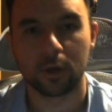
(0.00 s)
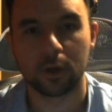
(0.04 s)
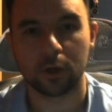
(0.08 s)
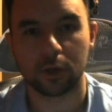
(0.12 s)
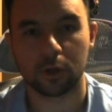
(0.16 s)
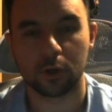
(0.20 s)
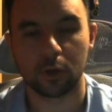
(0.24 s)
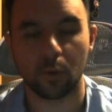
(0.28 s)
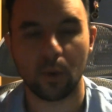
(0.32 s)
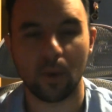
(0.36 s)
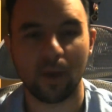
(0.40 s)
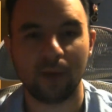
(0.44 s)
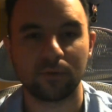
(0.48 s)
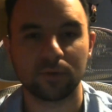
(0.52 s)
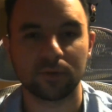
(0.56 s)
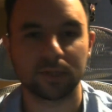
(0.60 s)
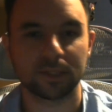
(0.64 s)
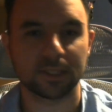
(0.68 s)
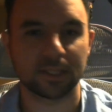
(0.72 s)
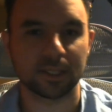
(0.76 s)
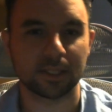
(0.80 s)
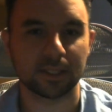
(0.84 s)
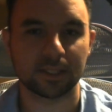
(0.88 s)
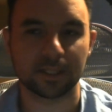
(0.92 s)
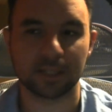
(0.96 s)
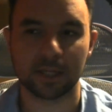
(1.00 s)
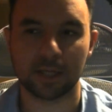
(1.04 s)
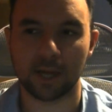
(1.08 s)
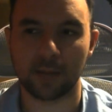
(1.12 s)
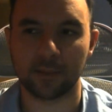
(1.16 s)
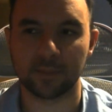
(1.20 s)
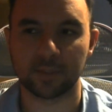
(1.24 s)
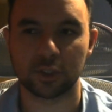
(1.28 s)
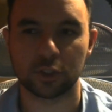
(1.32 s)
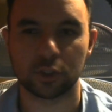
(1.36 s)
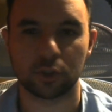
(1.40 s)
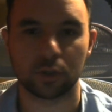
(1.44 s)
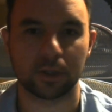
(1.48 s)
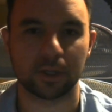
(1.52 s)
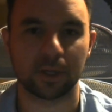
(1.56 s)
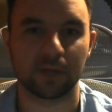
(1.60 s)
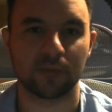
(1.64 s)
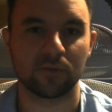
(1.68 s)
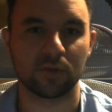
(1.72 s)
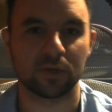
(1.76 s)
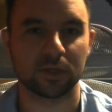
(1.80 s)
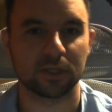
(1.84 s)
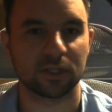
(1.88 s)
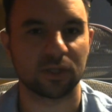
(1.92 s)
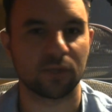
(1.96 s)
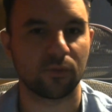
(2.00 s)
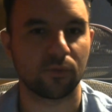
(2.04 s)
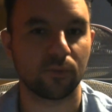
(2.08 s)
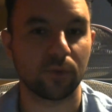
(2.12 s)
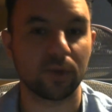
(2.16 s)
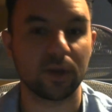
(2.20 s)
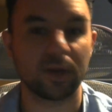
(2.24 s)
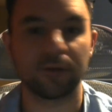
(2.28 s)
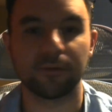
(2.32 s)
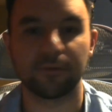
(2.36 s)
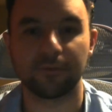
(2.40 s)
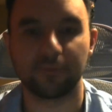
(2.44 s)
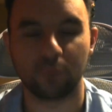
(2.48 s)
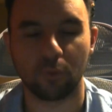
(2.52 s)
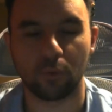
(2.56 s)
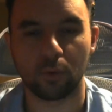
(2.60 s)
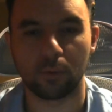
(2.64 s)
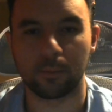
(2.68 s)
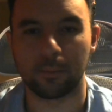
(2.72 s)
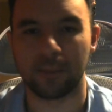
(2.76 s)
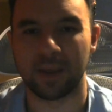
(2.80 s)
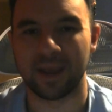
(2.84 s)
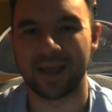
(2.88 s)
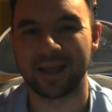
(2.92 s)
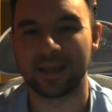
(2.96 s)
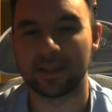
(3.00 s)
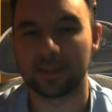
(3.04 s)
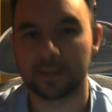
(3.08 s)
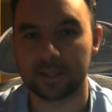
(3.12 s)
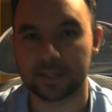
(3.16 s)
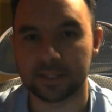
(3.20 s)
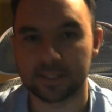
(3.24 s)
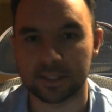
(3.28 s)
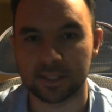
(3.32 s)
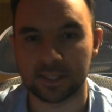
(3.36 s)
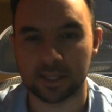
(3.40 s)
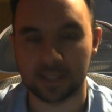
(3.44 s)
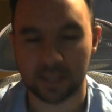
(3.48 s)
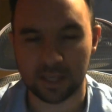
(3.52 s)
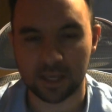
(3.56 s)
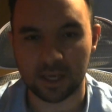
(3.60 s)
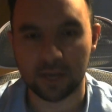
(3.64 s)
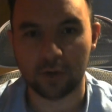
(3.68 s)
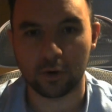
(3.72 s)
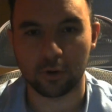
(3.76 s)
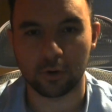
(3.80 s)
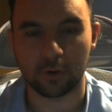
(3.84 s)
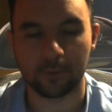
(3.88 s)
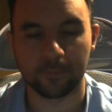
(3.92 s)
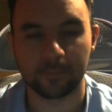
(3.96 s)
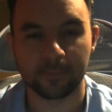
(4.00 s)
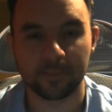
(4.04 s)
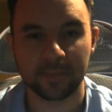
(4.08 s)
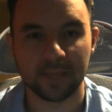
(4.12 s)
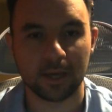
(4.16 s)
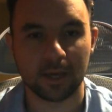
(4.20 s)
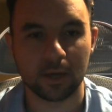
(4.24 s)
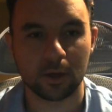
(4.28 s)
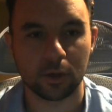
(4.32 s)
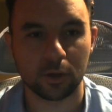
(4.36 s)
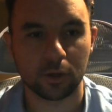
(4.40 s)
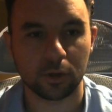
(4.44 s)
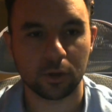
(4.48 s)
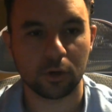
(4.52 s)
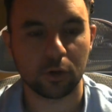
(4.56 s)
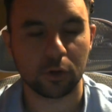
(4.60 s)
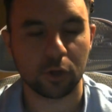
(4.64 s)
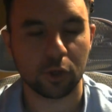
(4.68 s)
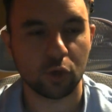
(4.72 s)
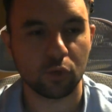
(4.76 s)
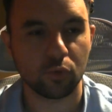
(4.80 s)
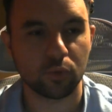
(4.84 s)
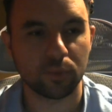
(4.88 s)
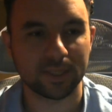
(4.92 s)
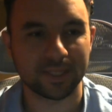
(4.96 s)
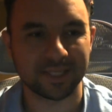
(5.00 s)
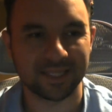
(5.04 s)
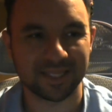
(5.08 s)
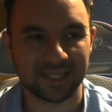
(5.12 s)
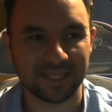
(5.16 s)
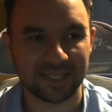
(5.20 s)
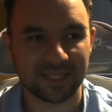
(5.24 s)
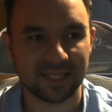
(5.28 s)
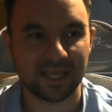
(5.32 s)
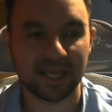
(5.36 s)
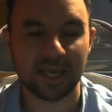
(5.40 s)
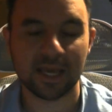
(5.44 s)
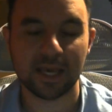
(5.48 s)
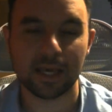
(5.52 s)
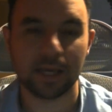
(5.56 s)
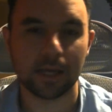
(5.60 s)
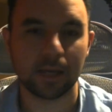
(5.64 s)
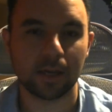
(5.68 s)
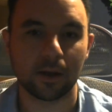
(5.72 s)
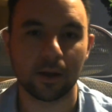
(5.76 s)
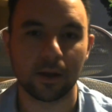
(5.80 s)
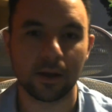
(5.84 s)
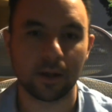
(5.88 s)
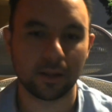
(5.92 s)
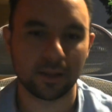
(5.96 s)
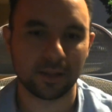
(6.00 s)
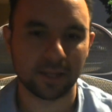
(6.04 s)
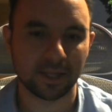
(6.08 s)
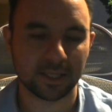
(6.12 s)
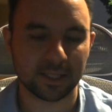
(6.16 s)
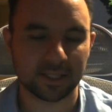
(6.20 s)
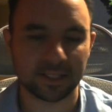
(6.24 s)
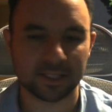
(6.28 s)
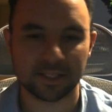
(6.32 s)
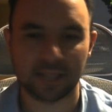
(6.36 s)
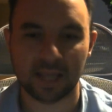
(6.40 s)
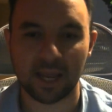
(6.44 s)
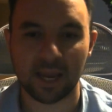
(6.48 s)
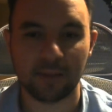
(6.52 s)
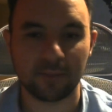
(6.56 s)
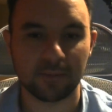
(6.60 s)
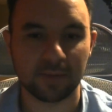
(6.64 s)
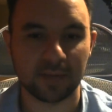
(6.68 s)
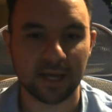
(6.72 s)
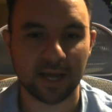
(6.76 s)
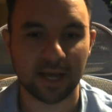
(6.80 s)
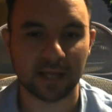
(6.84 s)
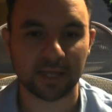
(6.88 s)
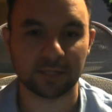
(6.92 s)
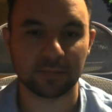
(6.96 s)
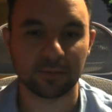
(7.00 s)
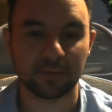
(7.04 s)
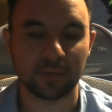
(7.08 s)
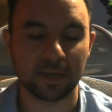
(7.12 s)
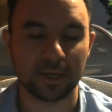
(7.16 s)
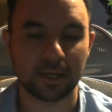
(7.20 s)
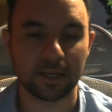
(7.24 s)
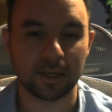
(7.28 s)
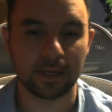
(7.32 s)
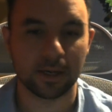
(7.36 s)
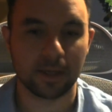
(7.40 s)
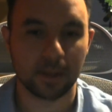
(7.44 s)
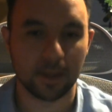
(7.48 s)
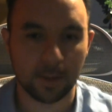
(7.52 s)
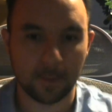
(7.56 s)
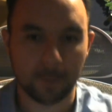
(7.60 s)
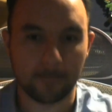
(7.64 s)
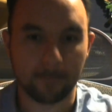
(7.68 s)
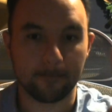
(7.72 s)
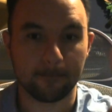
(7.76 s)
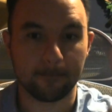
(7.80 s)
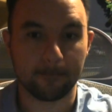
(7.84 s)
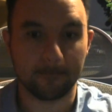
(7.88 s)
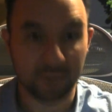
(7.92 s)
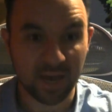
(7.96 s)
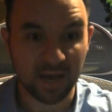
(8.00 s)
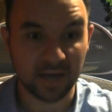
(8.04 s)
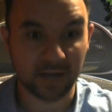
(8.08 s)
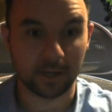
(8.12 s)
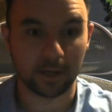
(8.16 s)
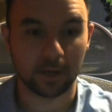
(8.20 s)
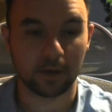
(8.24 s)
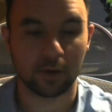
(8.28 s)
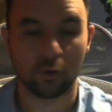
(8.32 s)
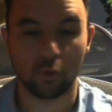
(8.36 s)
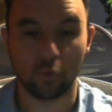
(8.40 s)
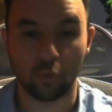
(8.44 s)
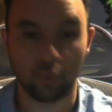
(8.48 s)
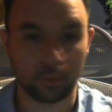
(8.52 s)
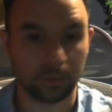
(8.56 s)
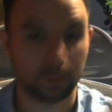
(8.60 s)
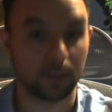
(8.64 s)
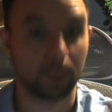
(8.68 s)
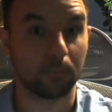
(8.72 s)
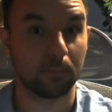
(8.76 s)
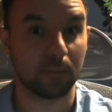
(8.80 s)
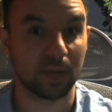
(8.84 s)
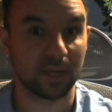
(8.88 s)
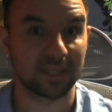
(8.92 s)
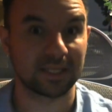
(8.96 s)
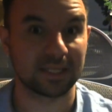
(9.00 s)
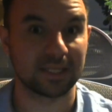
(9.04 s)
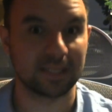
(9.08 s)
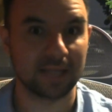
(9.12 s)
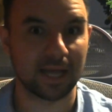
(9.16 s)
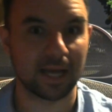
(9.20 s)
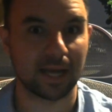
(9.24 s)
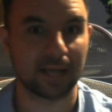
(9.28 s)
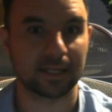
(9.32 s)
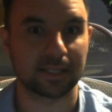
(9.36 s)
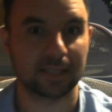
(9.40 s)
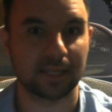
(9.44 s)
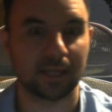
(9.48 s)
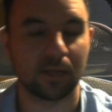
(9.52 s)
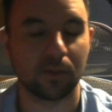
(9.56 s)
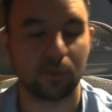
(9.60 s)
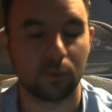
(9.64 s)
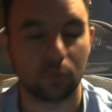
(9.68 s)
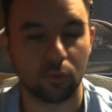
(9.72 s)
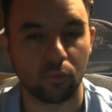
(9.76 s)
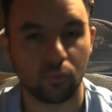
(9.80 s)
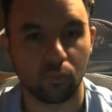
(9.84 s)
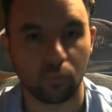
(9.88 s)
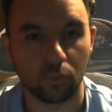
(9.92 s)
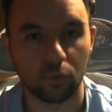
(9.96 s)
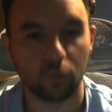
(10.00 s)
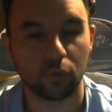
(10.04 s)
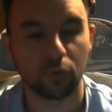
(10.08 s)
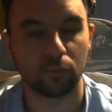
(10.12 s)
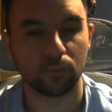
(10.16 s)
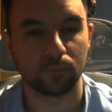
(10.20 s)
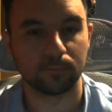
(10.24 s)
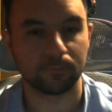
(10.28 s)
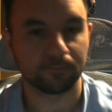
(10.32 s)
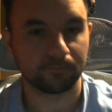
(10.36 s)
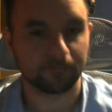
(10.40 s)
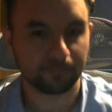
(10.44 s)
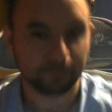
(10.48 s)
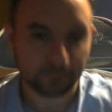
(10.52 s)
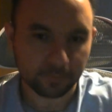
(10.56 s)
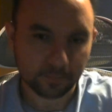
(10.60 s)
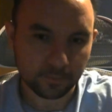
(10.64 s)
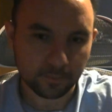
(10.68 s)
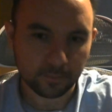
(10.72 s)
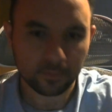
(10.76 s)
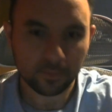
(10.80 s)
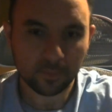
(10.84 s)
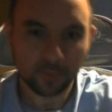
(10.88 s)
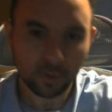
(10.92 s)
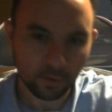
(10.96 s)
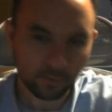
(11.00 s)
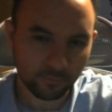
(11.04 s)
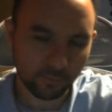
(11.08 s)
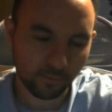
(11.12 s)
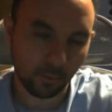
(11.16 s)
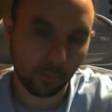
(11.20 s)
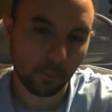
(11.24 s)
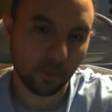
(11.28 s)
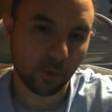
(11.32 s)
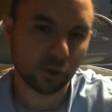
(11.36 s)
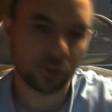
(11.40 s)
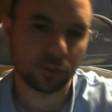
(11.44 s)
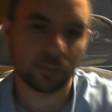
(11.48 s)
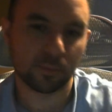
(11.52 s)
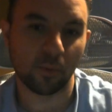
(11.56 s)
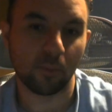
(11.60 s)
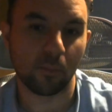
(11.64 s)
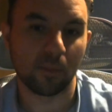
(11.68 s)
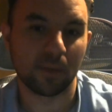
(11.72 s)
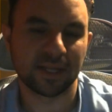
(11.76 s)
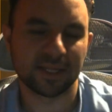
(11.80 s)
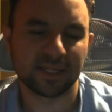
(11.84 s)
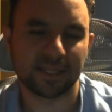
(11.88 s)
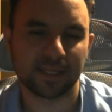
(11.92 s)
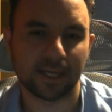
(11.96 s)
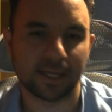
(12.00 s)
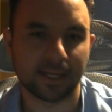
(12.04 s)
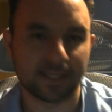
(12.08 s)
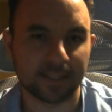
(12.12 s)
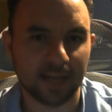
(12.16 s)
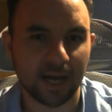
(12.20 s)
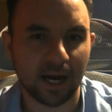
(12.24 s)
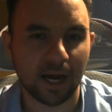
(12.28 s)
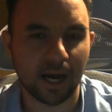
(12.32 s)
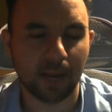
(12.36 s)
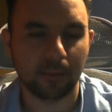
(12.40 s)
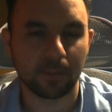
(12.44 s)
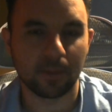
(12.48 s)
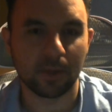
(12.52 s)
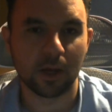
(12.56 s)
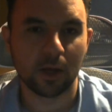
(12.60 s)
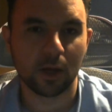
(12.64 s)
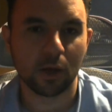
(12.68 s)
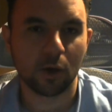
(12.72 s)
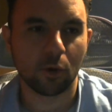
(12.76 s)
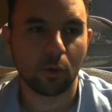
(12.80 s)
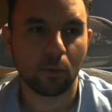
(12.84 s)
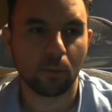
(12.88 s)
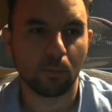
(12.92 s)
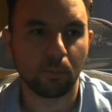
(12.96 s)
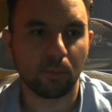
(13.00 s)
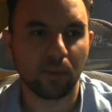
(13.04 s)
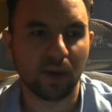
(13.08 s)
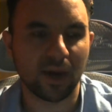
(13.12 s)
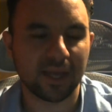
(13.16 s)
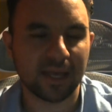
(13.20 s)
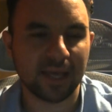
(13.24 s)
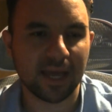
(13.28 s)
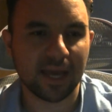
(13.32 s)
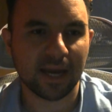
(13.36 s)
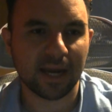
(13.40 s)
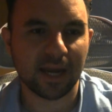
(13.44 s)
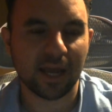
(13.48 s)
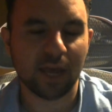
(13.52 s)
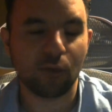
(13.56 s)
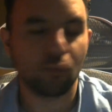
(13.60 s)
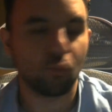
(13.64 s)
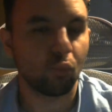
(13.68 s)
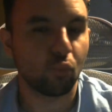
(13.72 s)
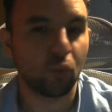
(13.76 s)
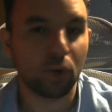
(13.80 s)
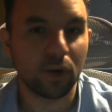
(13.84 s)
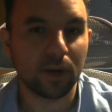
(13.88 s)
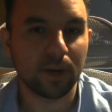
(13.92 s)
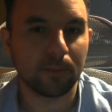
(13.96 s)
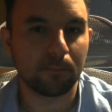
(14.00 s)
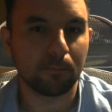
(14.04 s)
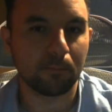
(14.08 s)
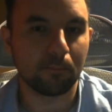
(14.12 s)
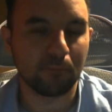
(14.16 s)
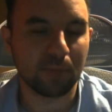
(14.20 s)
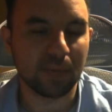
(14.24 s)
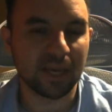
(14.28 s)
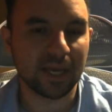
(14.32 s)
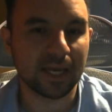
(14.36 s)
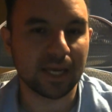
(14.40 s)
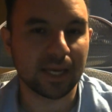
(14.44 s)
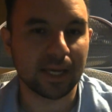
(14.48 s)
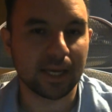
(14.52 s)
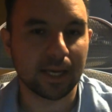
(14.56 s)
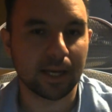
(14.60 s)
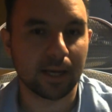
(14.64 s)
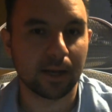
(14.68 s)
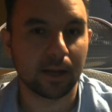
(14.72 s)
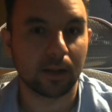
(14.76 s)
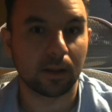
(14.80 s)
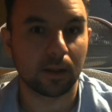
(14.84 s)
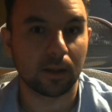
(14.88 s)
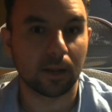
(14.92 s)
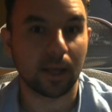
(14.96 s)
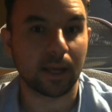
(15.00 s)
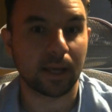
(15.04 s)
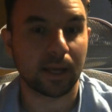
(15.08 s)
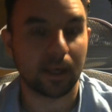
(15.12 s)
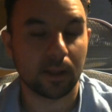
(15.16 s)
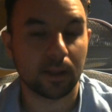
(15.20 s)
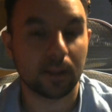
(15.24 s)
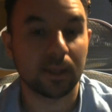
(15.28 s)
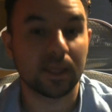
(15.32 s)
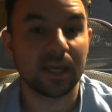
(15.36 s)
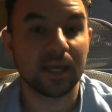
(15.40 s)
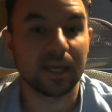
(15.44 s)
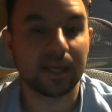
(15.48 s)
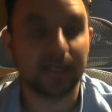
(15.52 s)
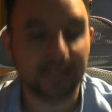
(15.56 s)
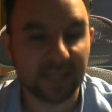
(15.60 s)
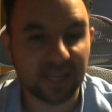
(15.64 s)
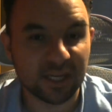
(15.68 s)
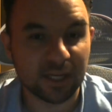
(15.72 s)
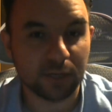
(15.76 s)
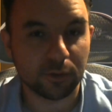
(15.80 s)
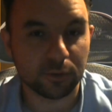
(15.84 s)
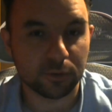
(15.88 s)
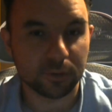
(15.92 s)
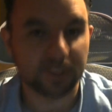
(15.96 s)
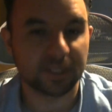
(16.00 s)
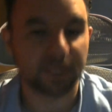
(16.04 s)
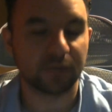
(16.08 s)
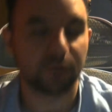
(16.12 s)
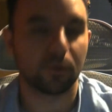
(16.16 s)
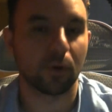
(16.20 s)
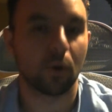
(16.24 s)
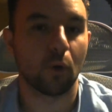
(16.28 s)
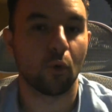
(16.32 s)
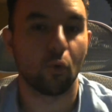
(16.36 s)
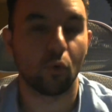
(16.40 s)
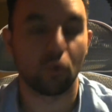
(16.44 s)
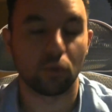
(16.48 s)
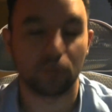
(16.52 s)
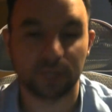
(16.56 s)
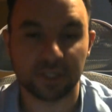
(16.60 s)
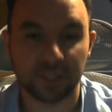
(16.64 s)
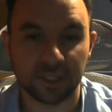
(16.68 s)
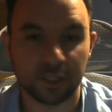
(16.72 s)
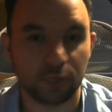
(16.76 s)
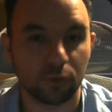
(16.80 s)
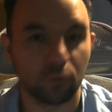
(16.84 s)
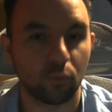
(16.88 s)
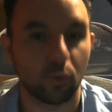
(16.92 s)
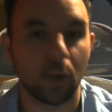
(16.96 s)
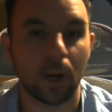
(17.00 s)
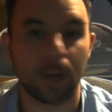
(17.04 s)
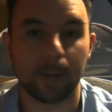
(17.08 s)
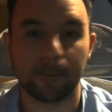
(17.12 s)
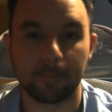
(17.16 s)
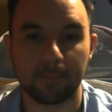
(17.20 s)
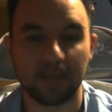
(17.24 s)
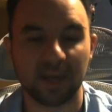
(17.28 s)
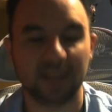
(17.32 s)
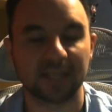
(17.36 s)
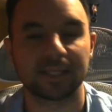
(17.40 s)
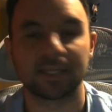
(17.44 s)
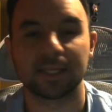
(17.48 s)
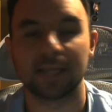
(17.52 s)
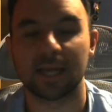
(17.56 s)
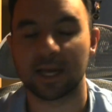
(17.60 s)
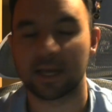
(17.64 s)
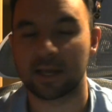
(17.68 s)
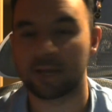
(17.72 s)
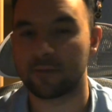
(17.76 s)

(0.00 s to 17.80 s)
You know, ever since Konami started giving us three to four ban lists a year, you know, you would see the same decks be meta or the best decks in the room for multiple months at a time, but yet it wouldn't be like the tier zero or tier one best deck.